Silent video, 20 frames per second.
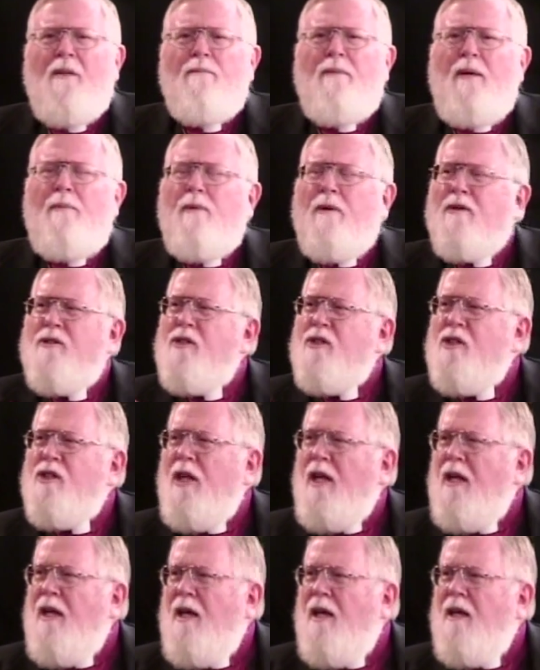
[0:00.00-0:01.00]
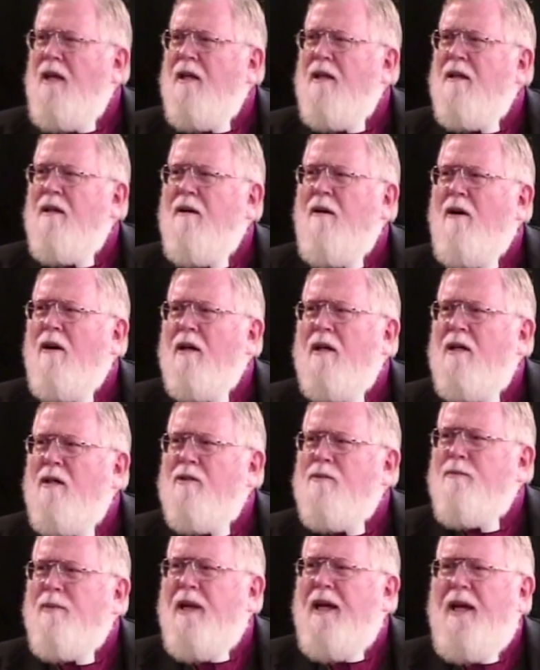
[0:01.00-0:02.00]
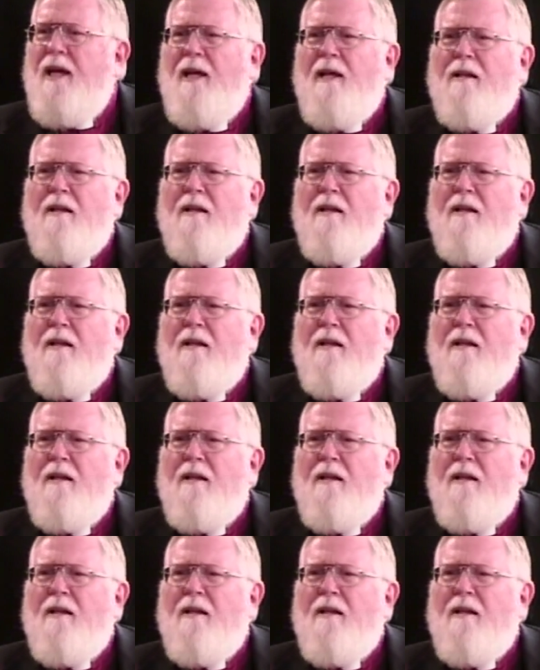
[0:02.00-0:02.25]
People are singing and the organ is playing